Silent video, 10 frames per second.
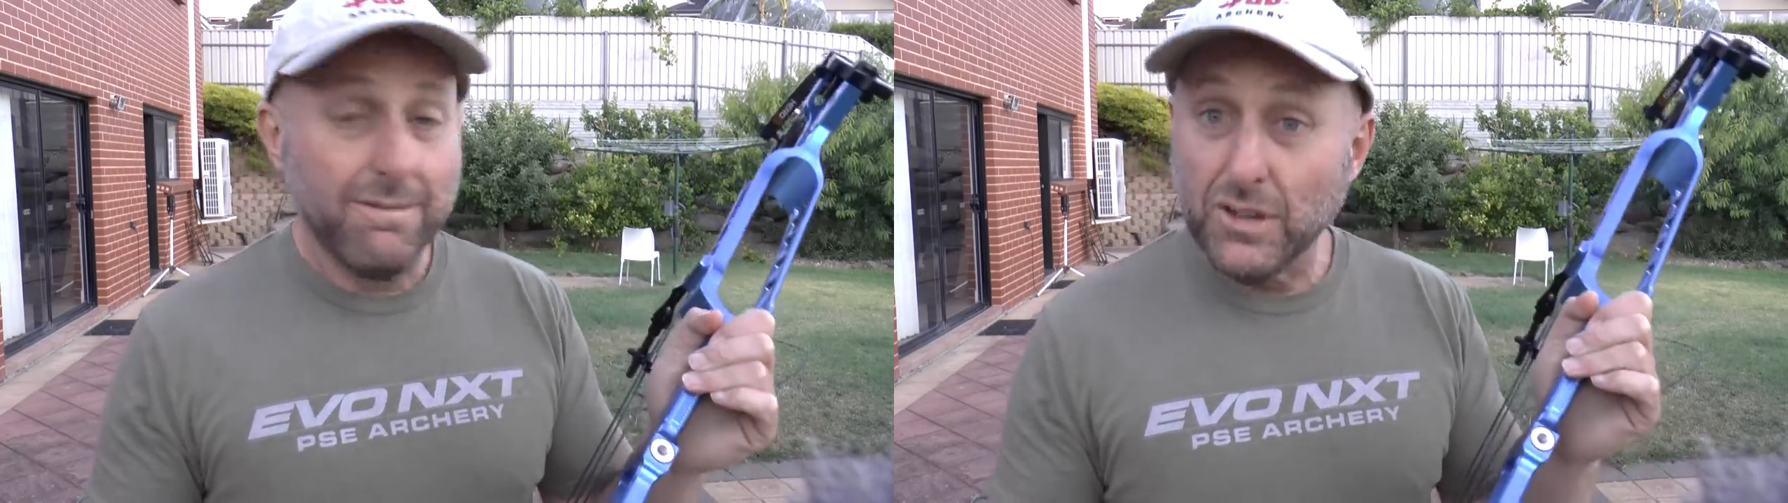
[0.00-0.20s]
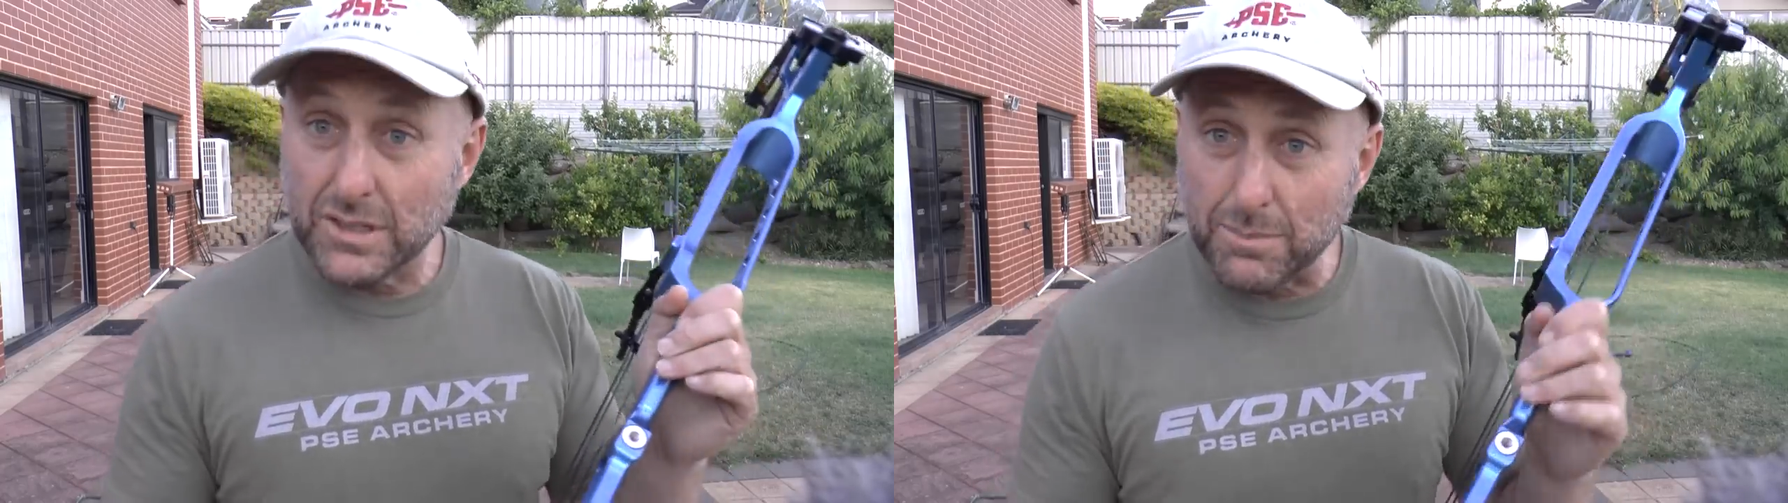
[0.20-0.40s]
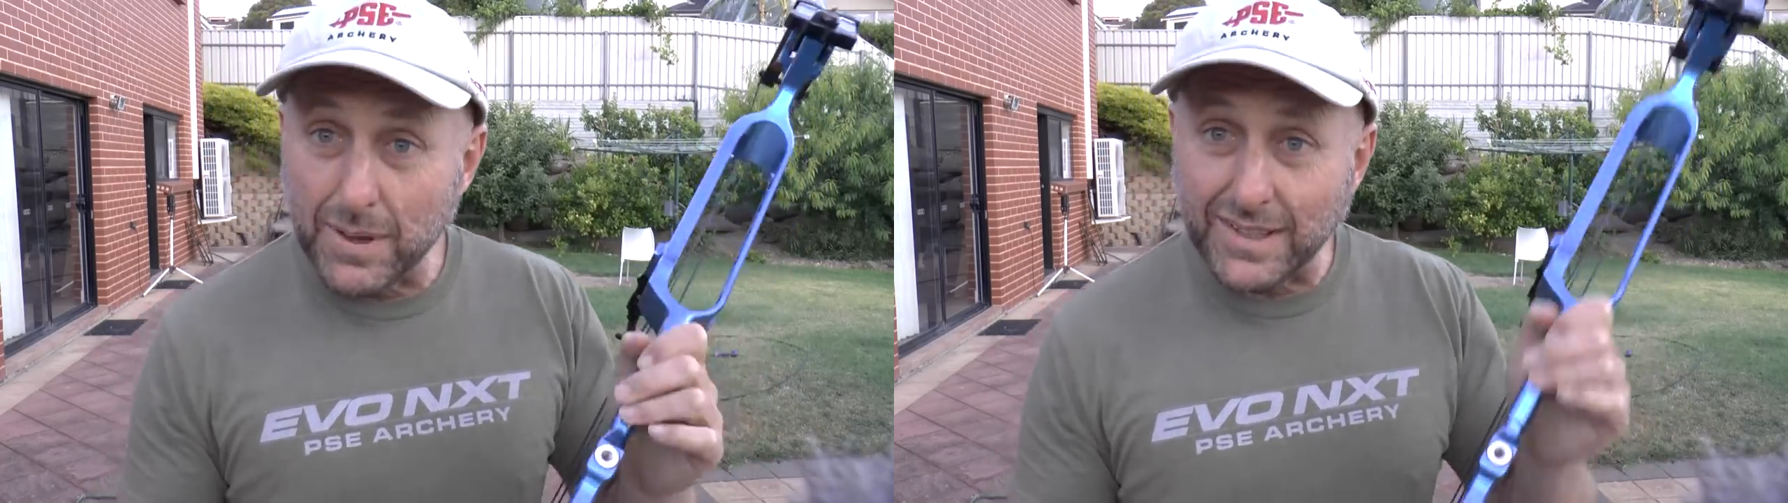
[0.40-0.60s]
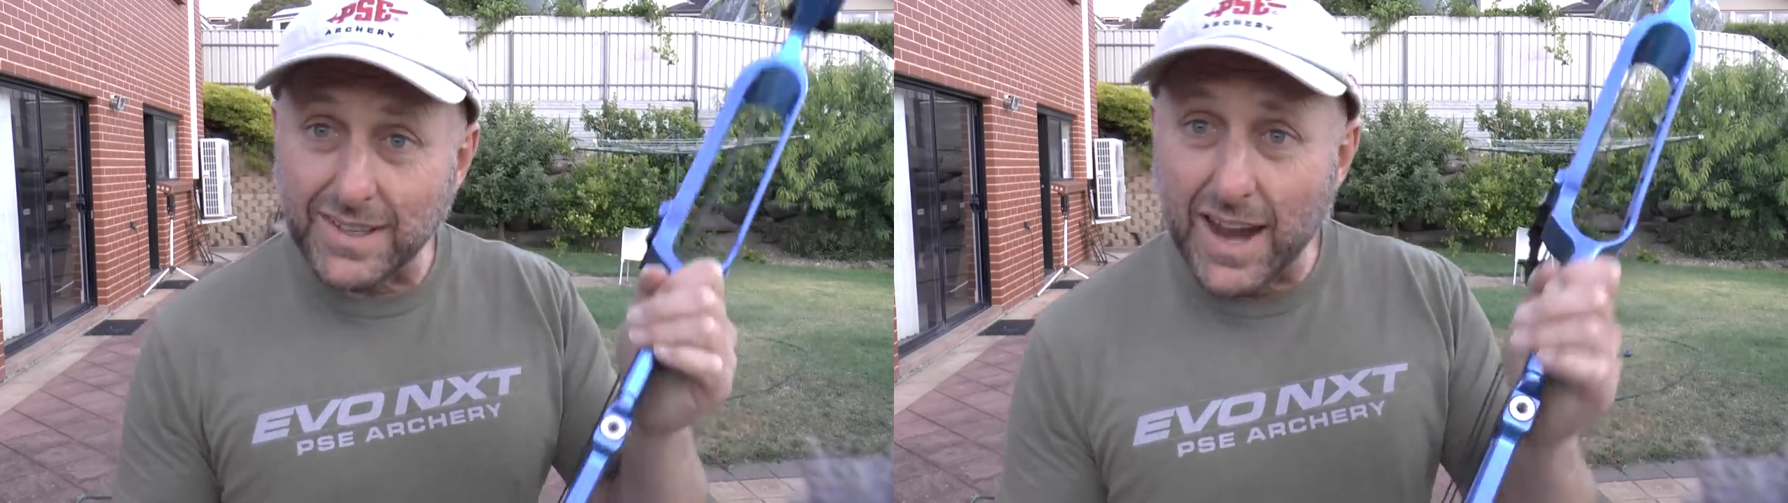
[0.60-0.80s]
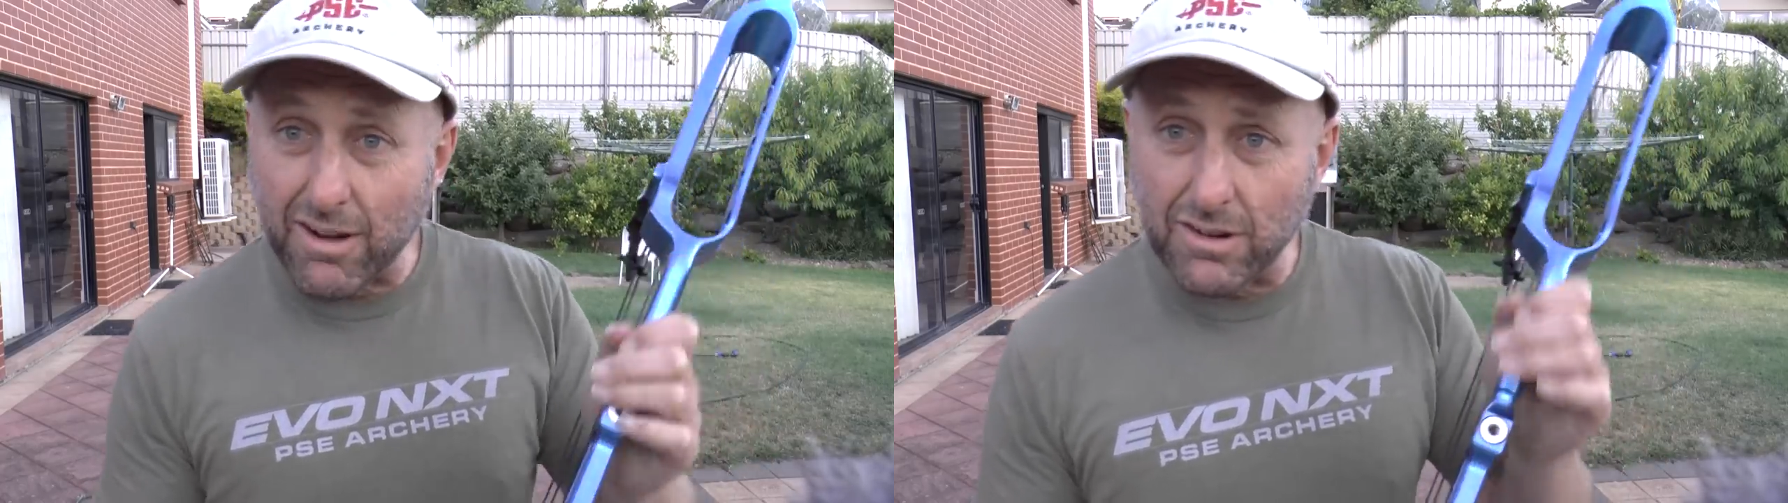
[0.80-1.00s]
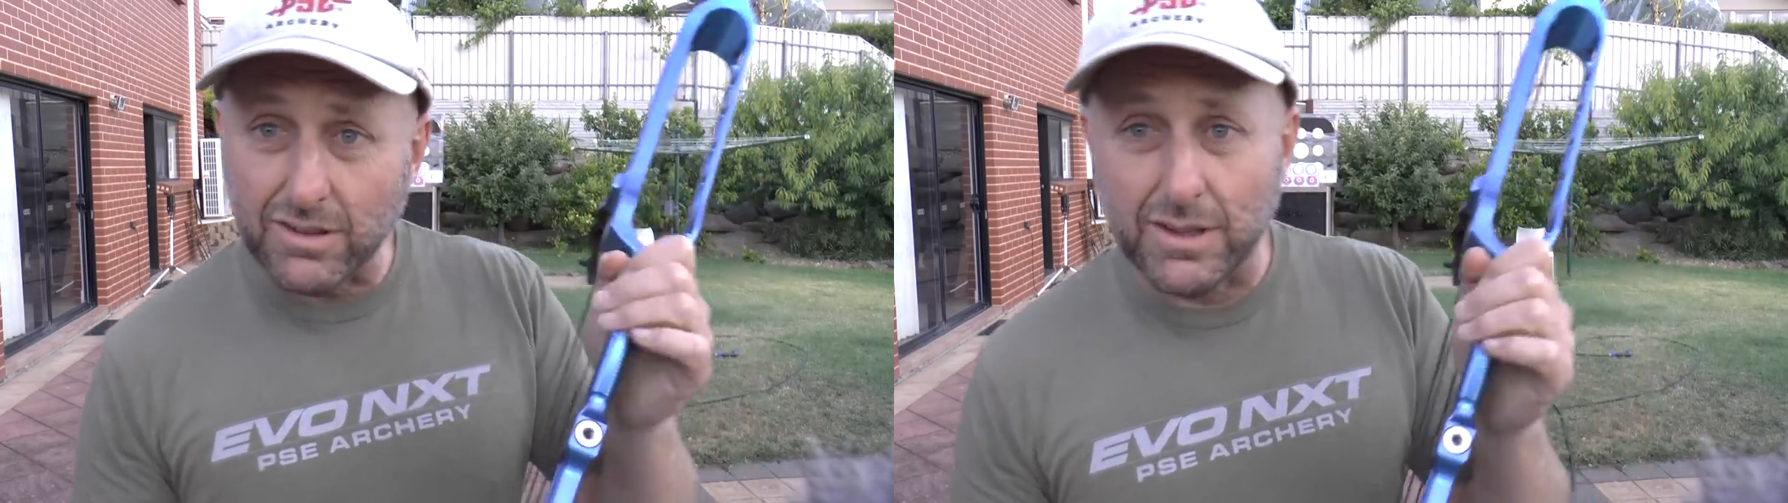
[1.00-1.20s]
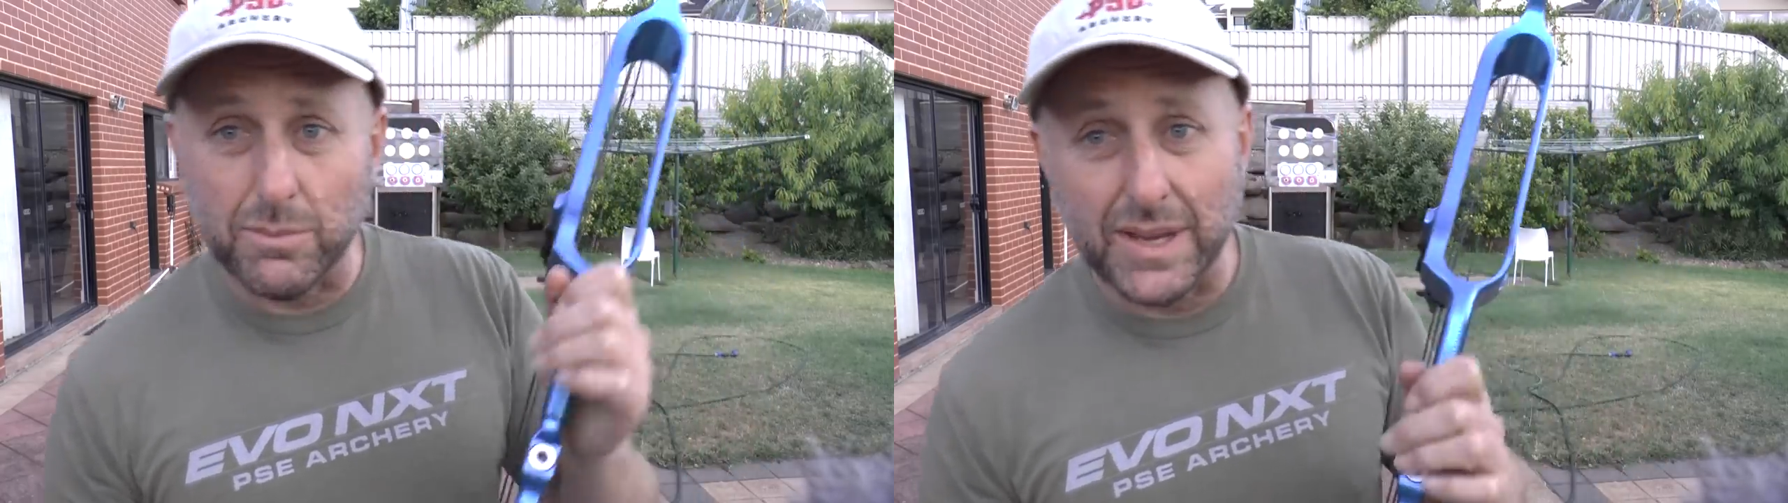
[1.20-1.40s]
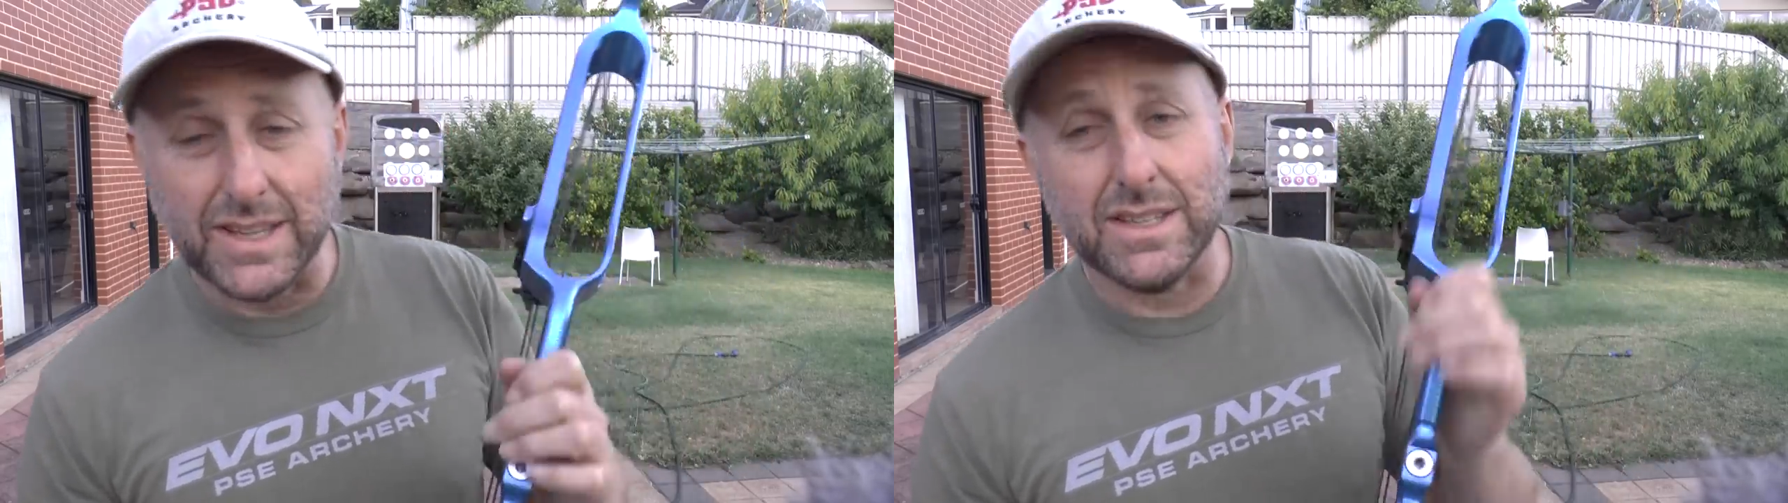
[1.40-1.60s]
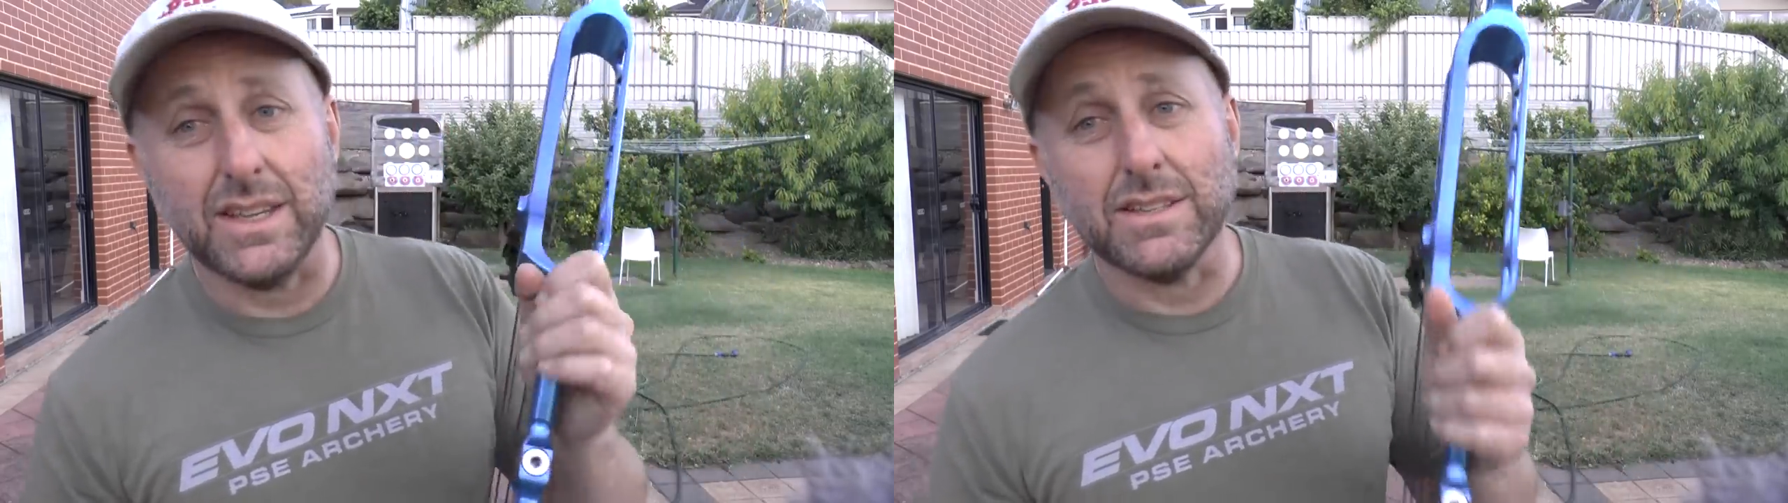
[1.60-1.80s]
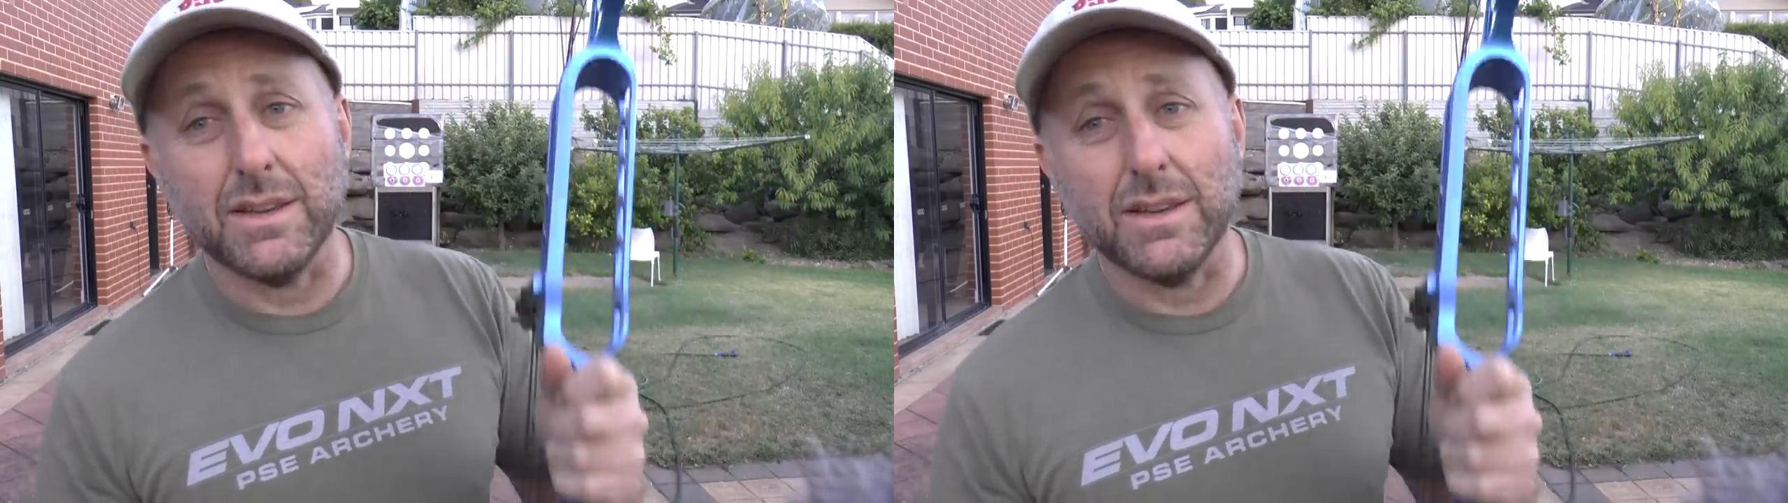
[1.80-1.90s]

Feels a bit narrower than a PSE,